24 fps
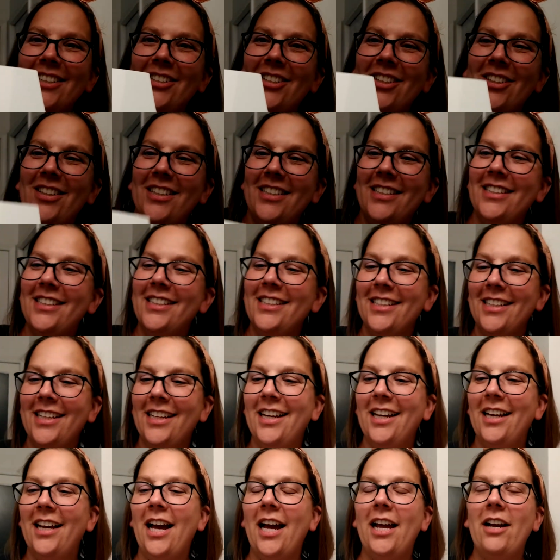so this
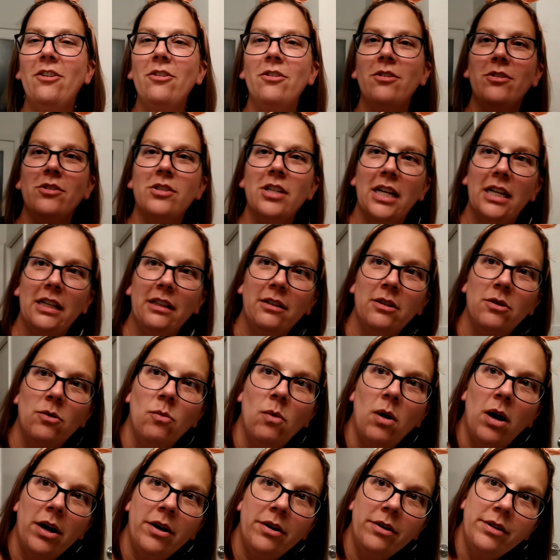I don't know, there's like a little
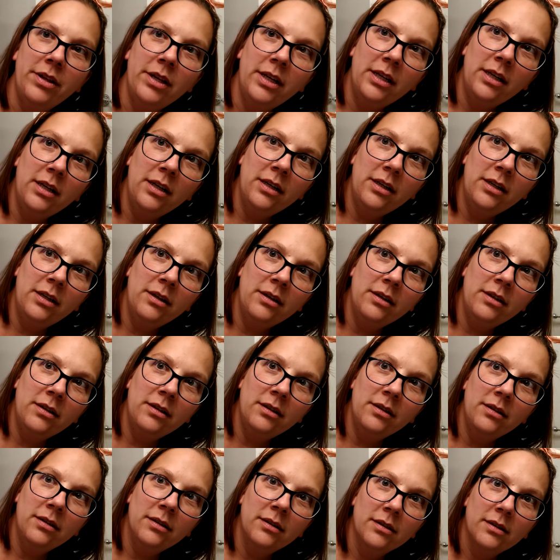water thing in
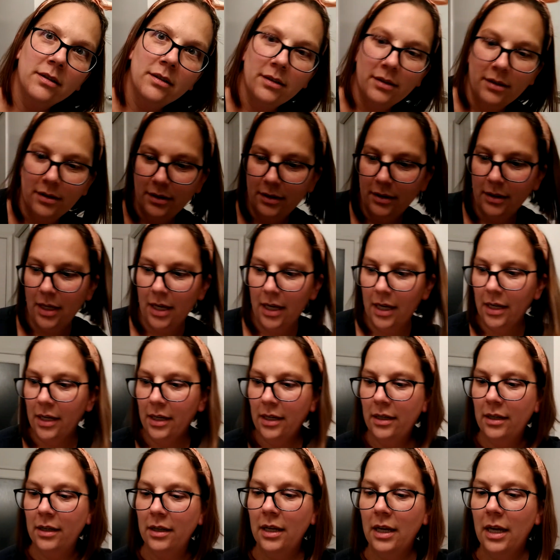here. Okay.
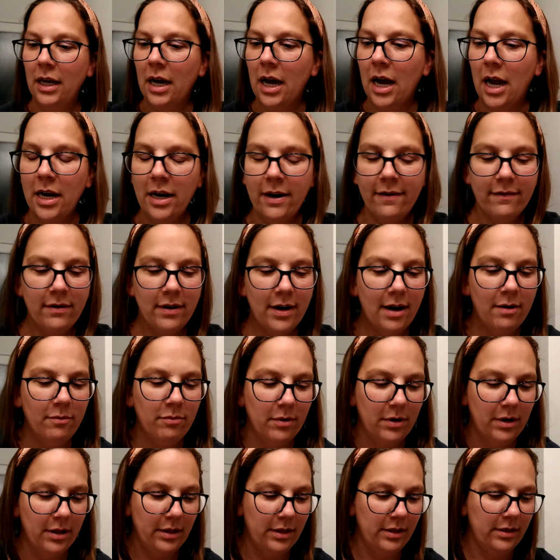I never had
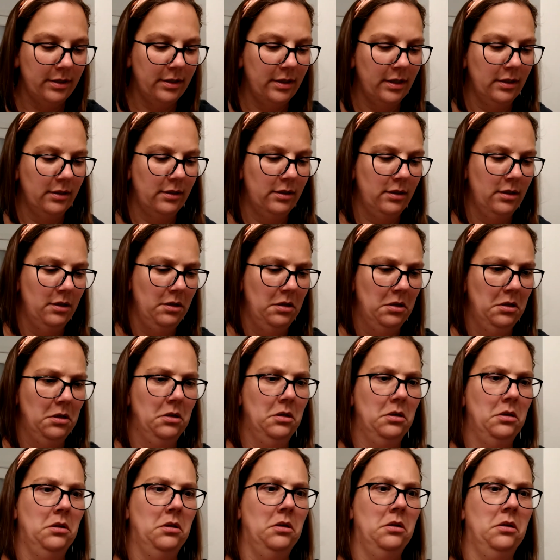one of these things.
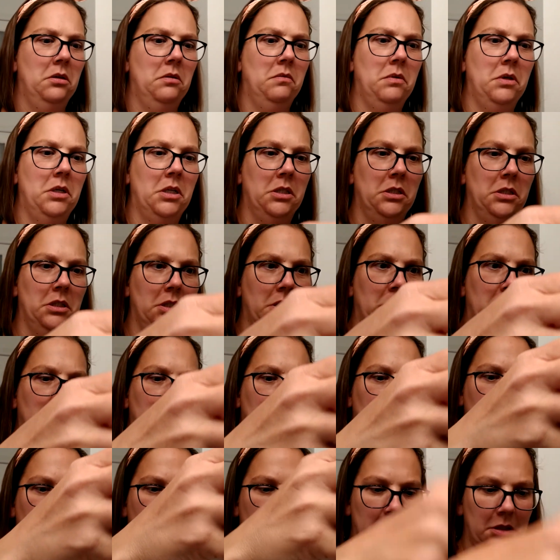What is
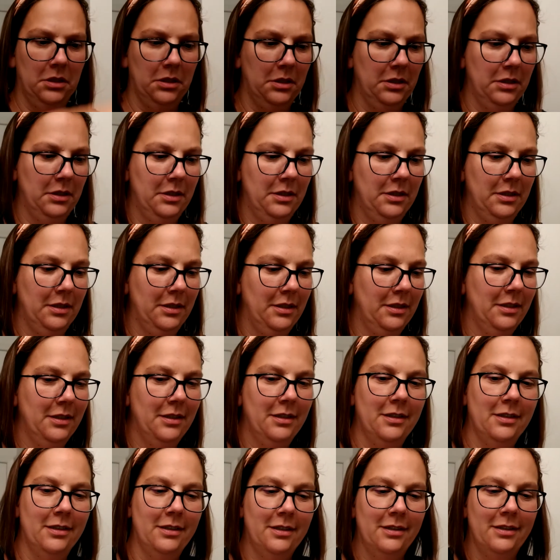this?
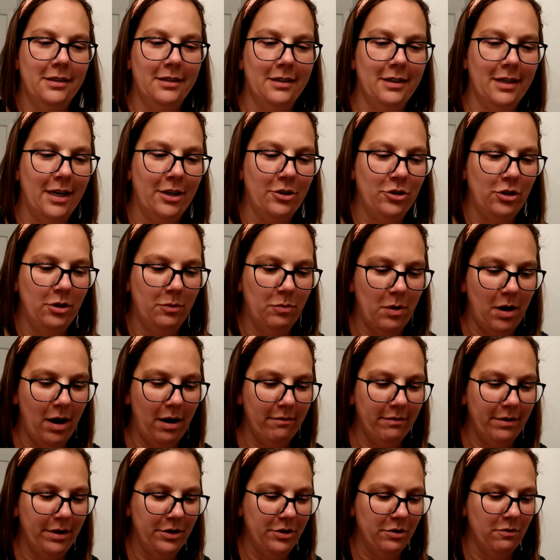I should probably read